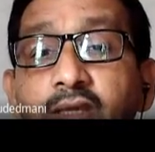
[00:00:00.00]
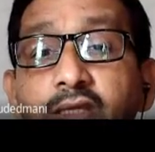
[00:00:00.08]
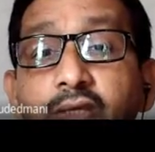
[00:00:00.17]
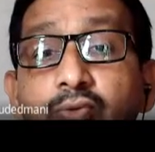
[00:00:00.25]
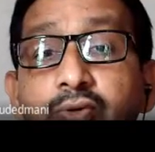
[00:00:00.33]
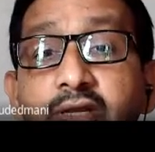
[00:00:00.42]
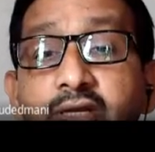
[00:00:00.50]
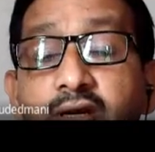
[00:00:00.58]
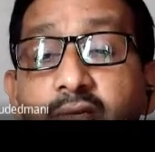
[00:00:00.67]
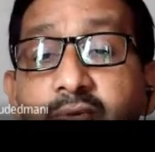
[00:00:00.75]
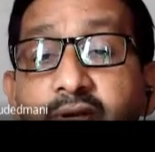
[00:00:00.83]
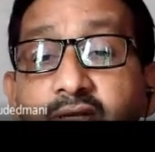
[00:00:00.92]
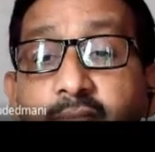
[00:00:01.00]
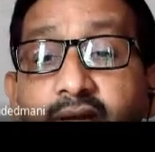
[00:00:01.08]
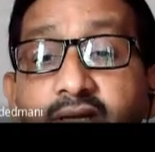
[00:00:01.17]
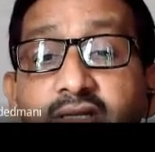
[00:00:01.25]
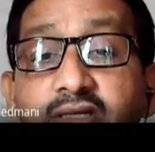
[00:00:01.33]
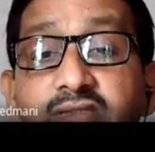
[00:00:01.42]
Unit
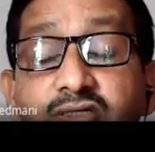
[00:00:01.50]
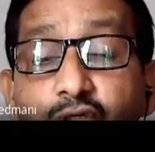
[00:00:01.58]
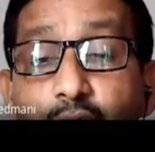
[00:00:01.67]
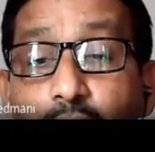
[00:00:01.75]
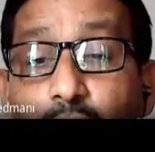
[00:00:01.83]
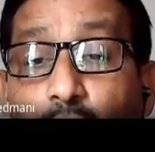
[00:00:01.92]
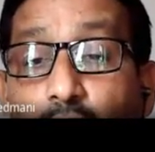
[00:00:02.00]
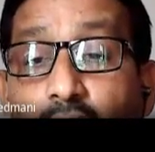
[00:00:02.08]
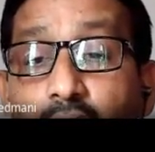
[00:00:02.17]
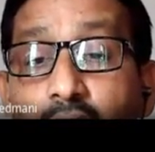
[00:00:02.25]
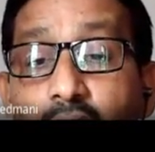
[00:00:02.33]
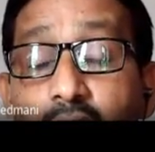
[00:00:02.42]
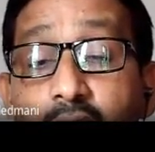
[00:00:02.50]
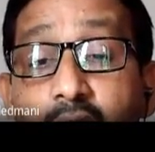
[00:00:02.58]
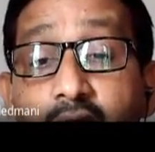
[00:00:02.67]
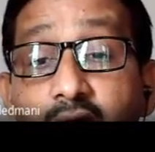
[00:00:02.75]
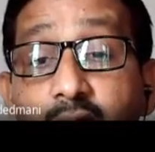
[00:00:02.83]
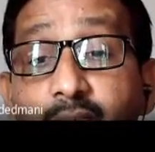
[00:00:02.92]
commitment is a schedule.
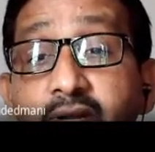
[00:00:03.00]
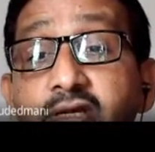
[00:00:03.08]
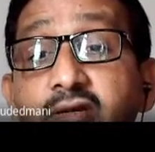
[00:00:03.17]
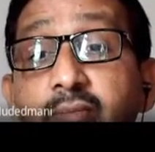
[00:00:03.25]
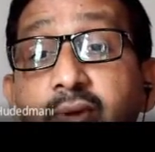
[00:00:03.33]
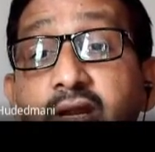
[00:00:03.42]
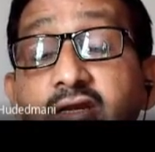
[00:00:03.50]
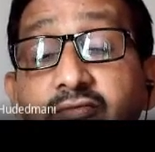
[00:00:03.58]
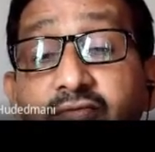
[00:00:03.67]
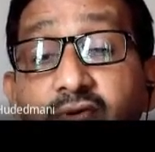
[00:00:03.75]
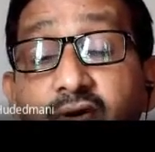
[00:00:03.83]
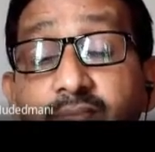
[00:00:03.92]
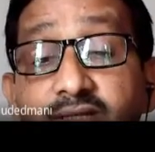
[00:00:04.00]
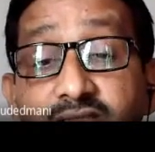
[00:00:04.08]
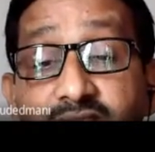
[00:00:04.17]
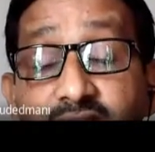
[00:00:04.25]
Commitment from the